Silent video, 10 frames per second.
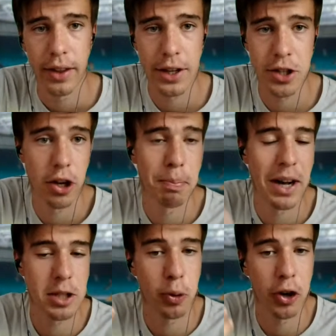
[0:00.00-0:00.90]
They're showing
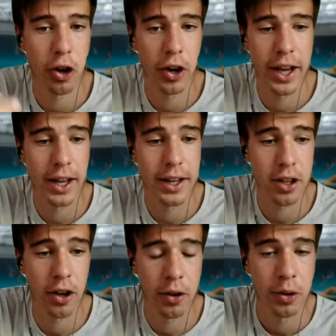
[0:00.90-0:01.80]
match point on here,
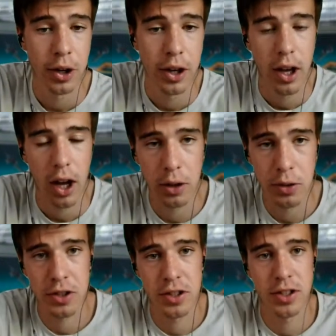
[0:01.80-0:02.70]
so
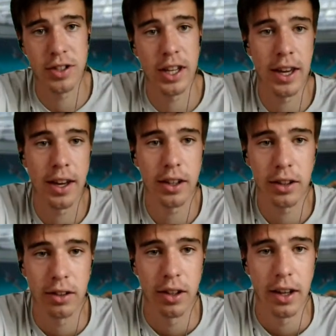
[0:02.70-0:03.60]
I'll just see it.
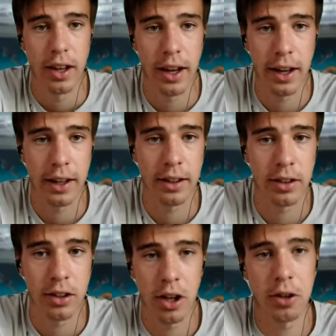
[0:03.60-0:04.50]

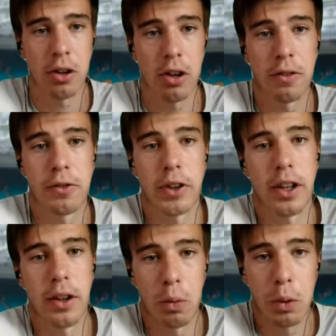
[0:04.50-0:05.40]
And Kukagov
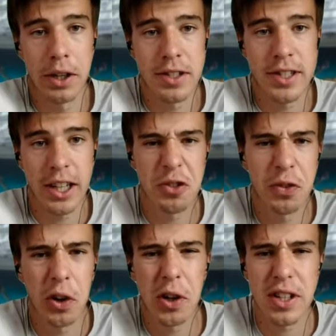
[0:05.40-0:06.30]
won
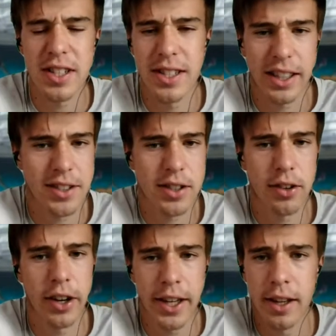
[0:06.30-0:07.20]
6-4,
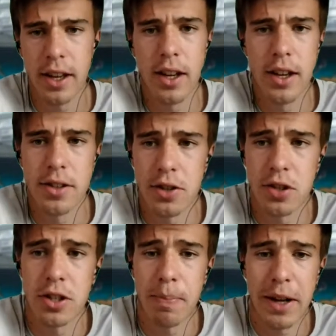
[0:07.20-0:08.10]
6-3. So
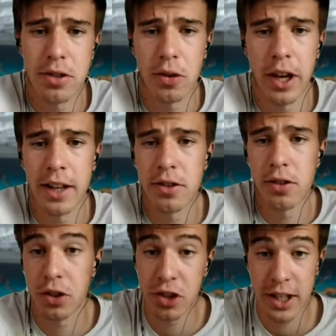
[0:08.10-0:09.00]
she's about to do it.
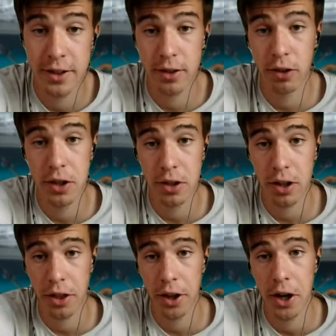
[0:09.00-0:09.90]
She's through
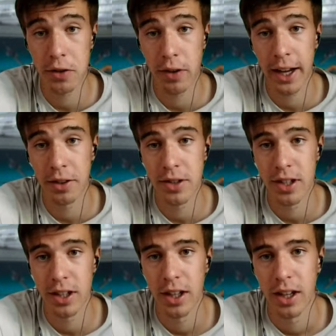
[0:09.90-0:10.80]
to the third
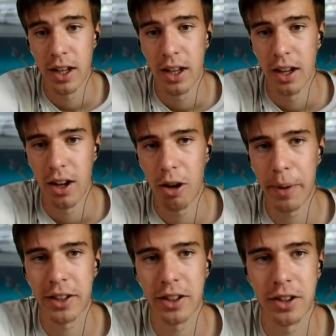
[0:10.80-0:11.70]
round.
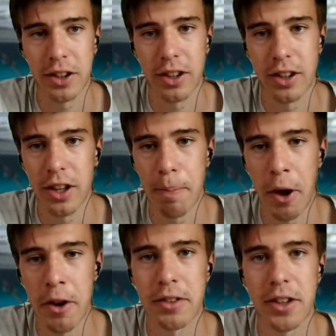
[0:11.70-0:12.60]
Oh my god, the
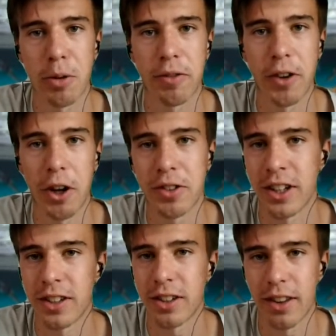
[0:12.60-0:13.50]
opponent double
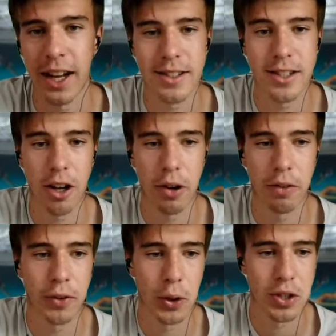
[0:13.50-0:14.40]
faulted. That's so
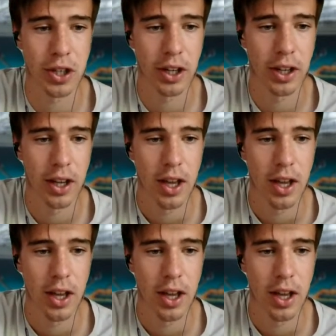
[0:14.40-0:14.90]
unfortunate.